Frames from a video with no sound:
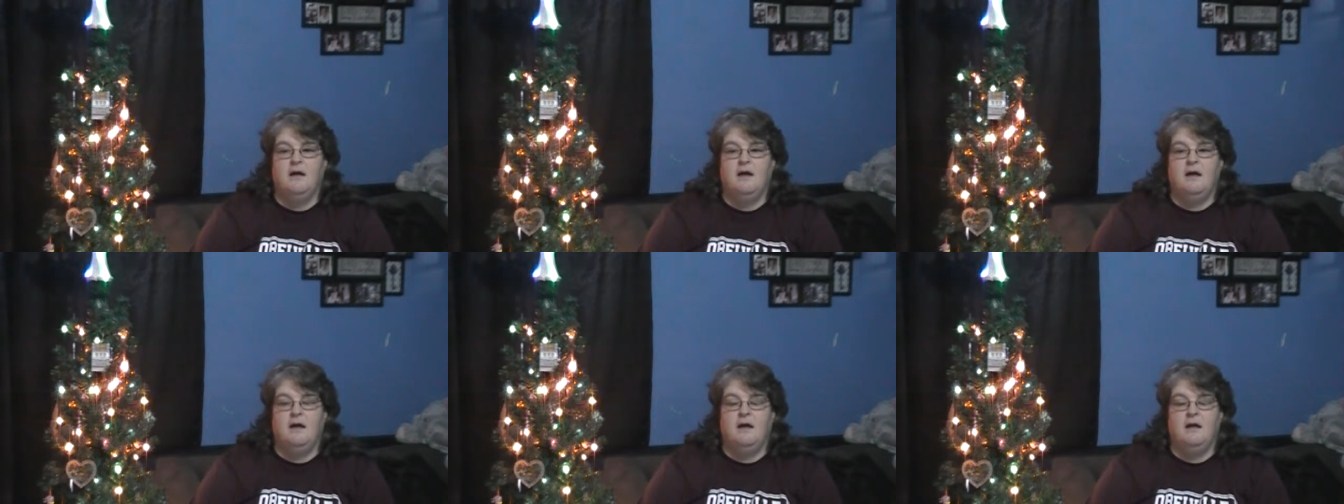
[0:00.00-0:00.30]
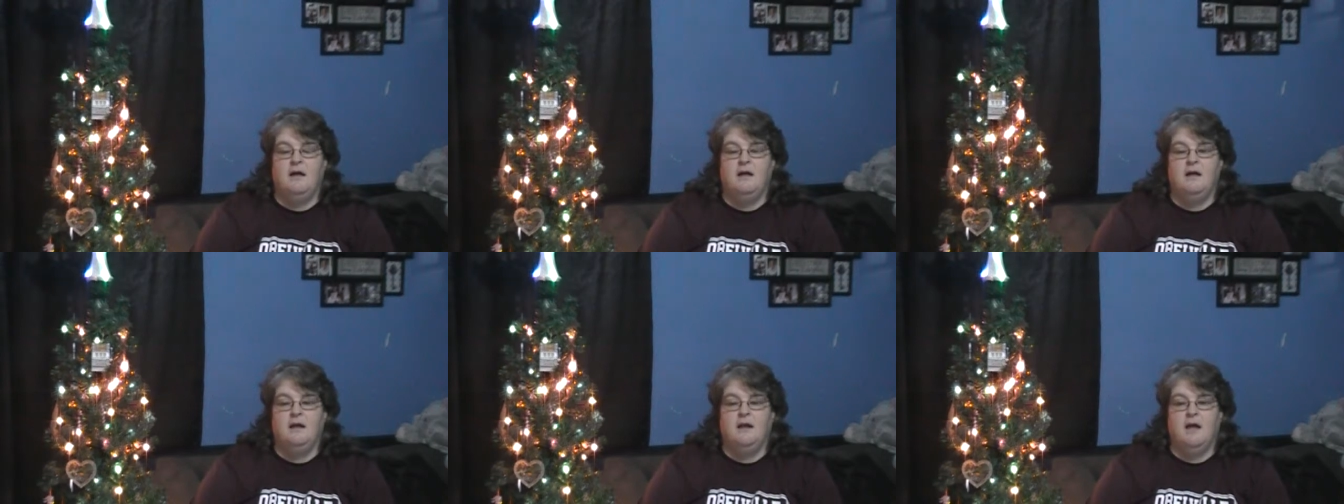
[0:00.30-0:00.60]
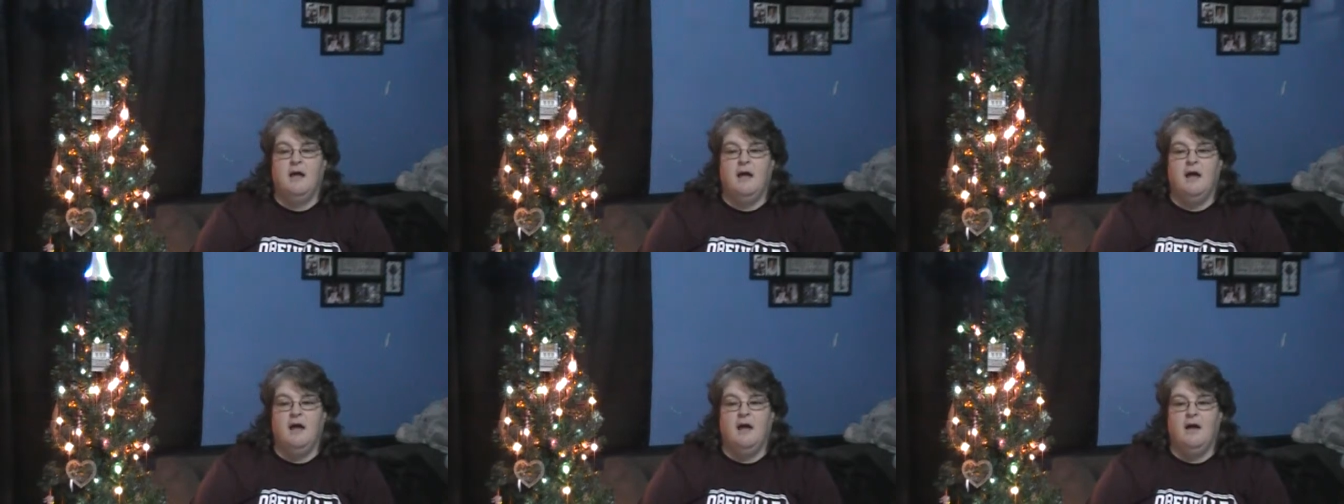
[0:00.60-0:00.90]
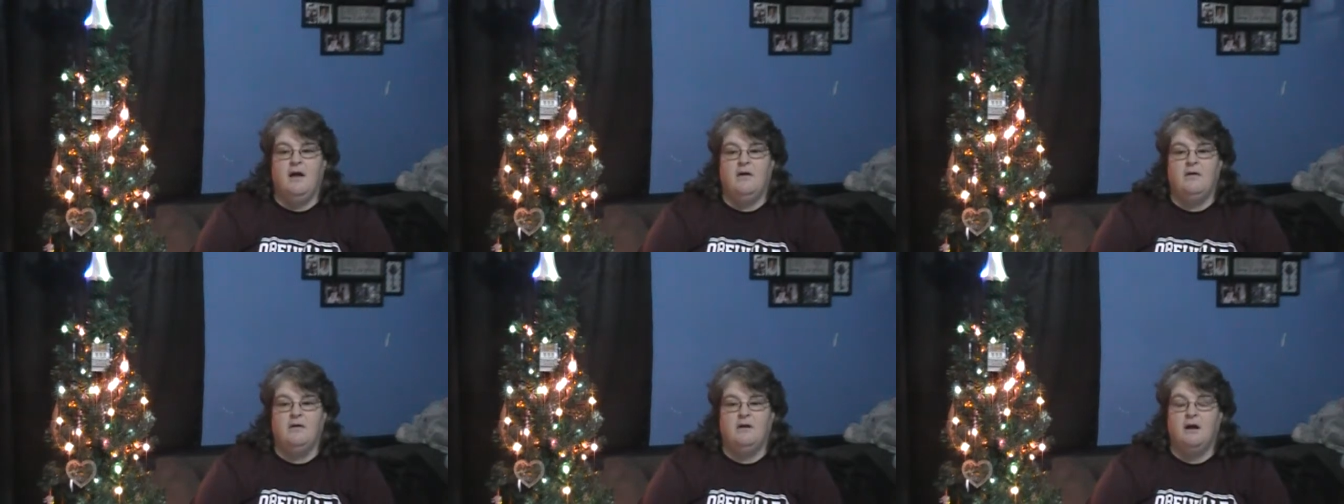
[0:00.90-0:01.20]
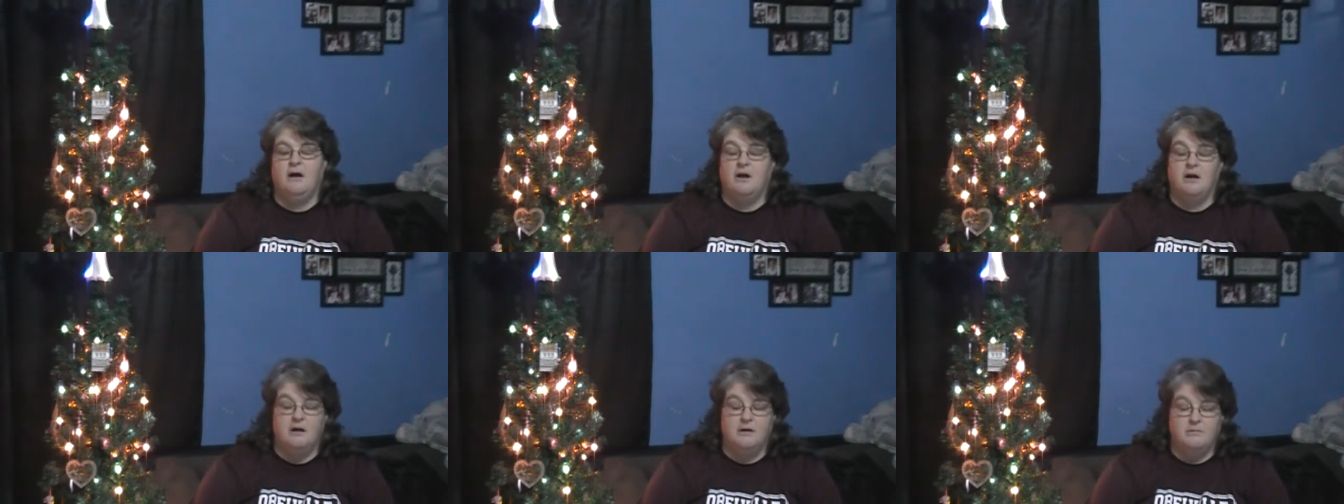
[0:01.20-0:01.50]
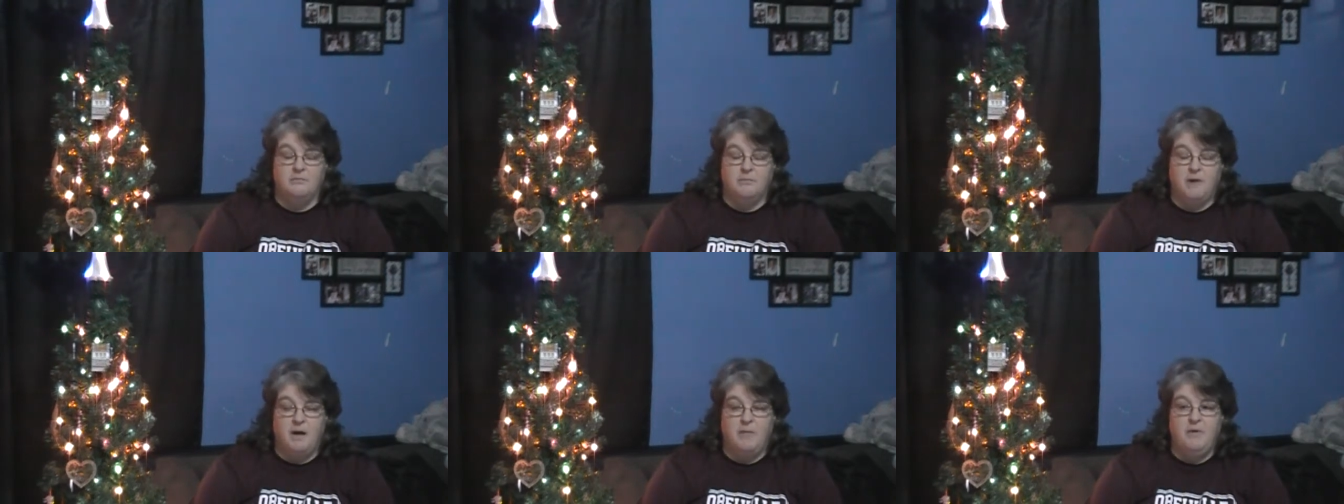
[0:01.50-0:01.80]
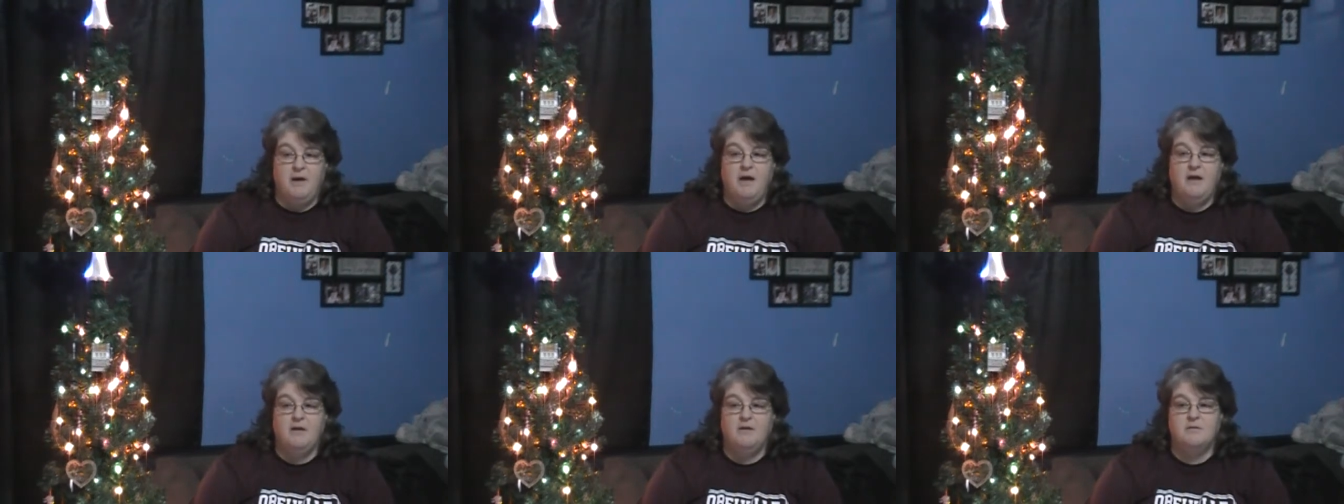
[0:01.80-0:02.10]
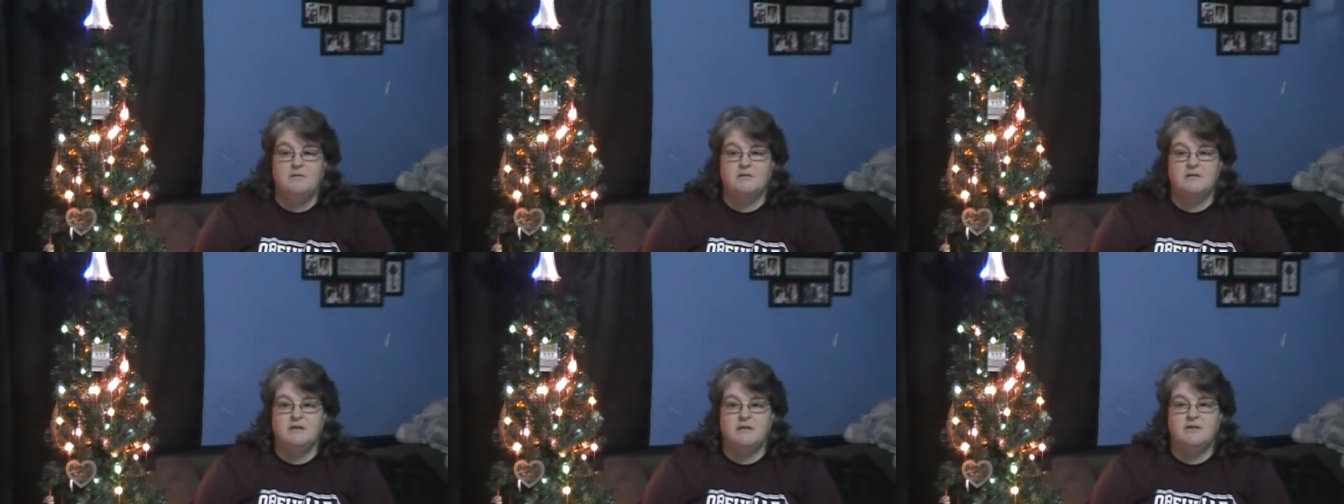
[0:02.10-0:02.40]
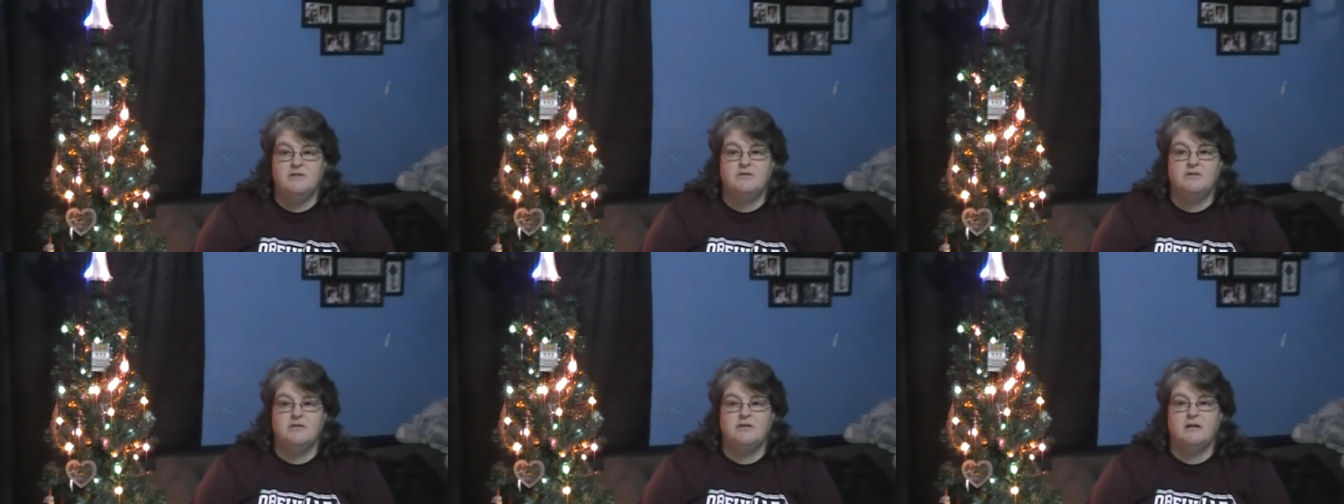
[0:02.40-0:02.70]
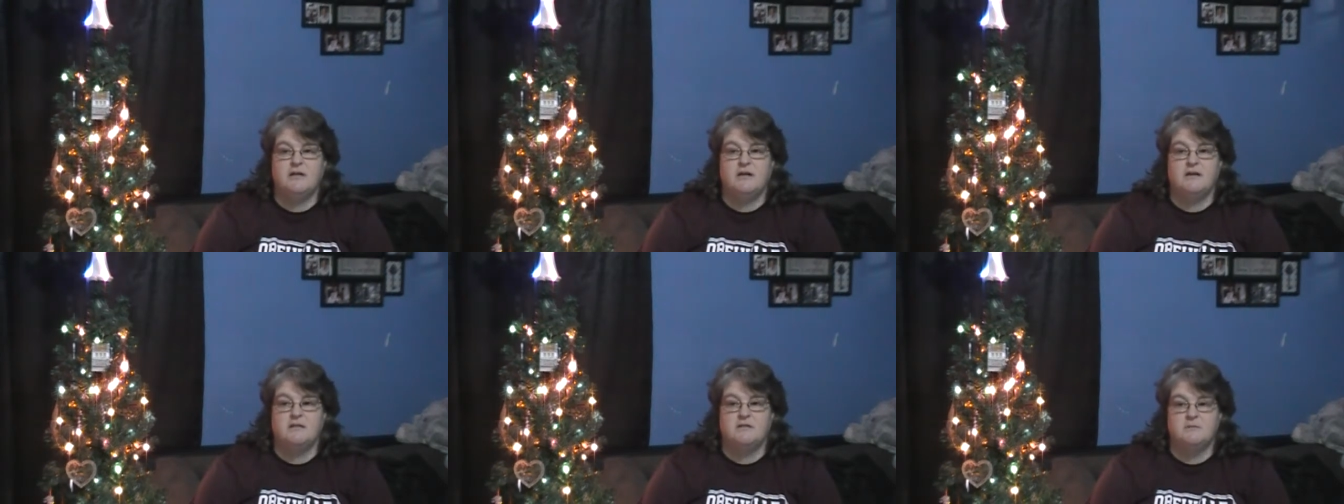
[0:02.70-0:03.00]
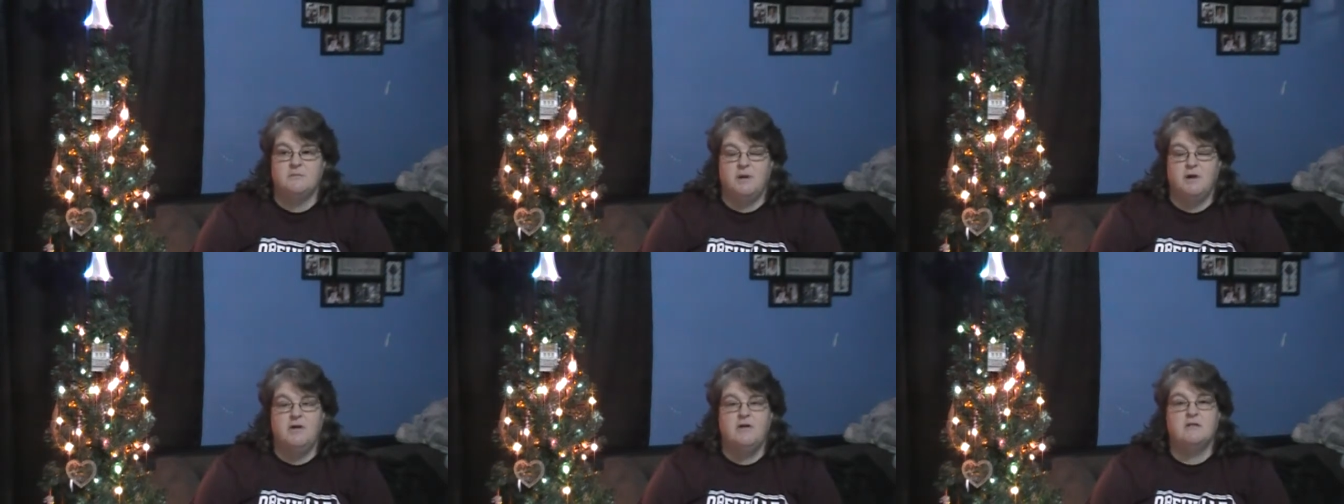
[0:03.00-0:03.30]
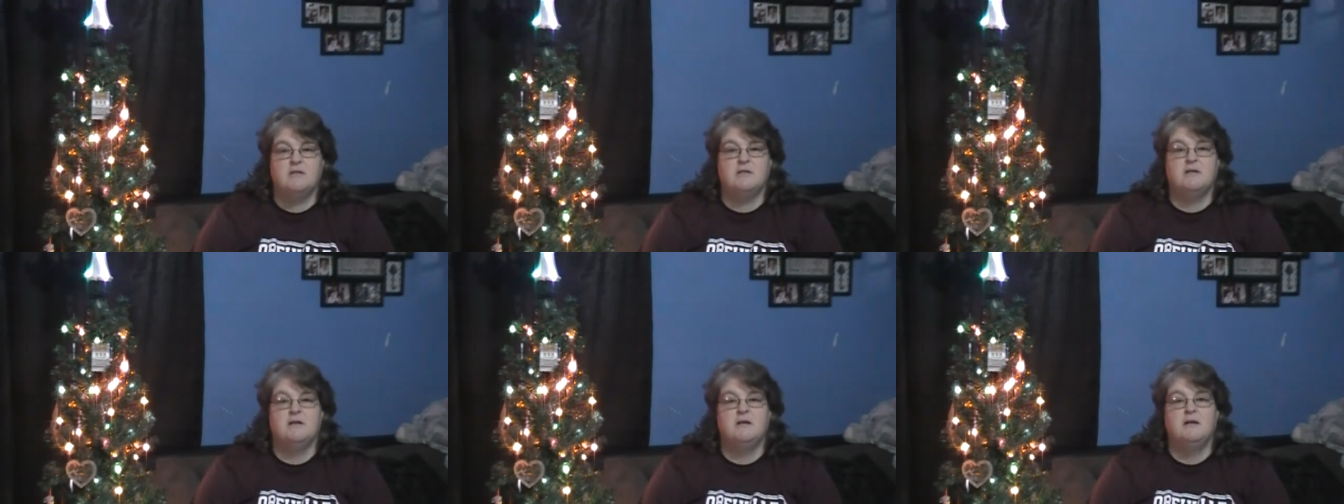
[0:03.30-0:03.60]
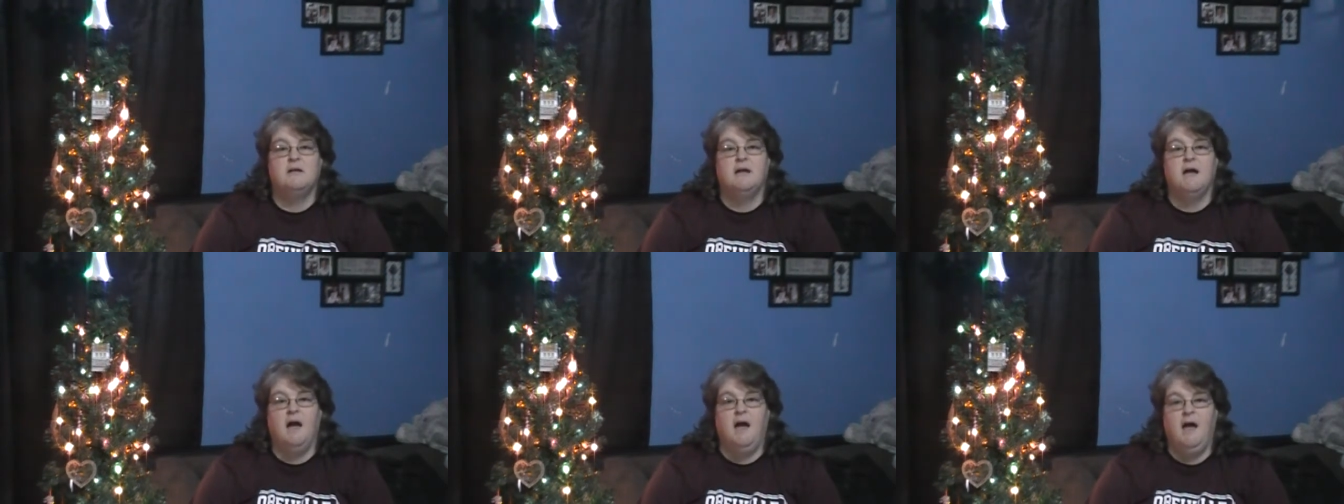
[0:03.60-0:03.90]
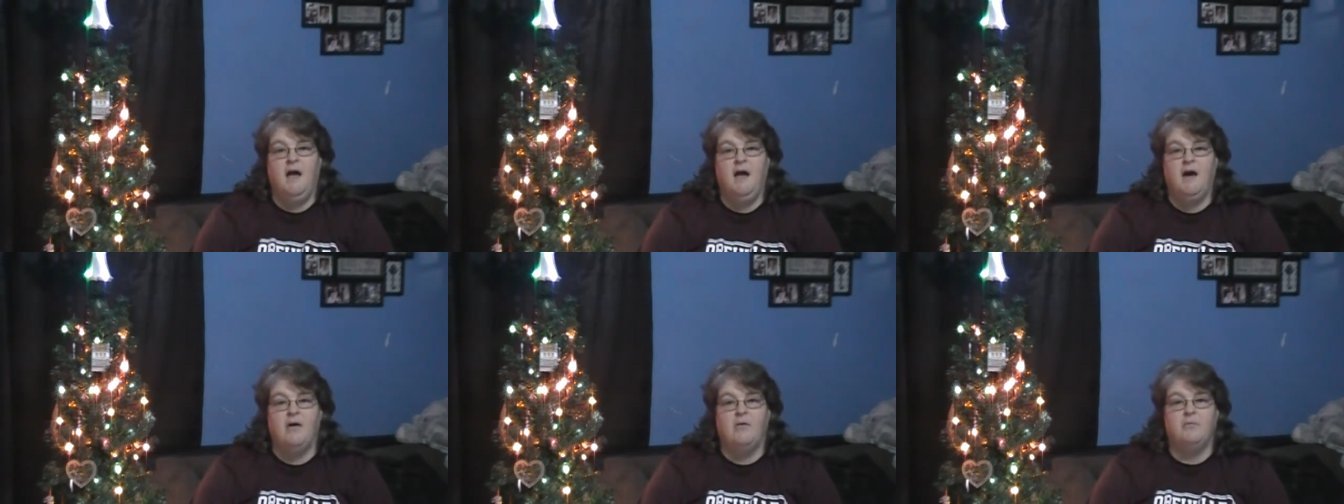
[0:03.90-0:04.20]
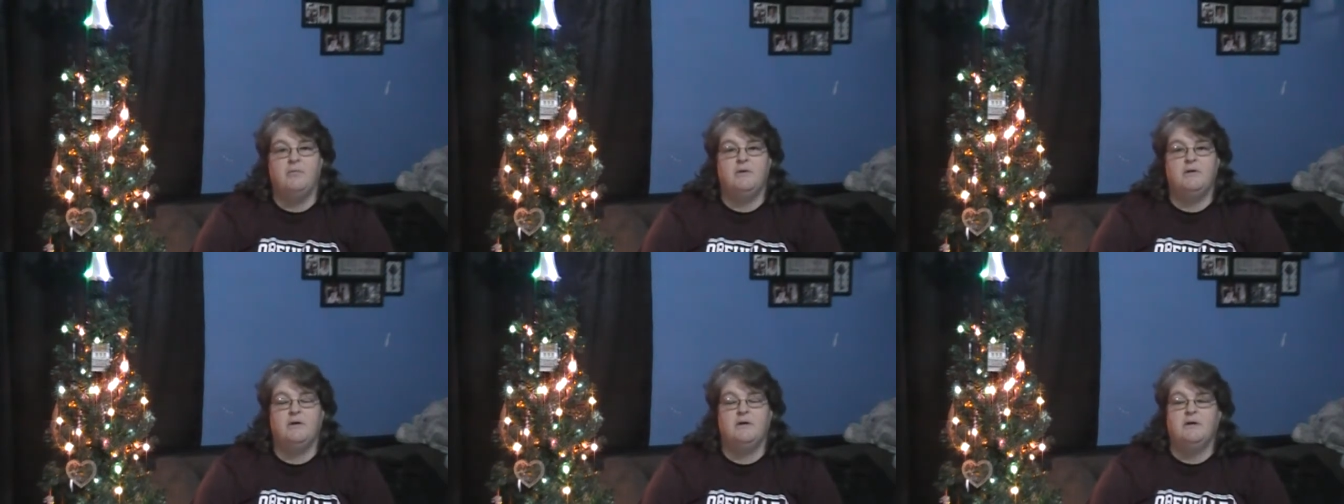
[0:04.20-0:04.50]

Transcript: and how um, a man who was injured that a Samaritan helped.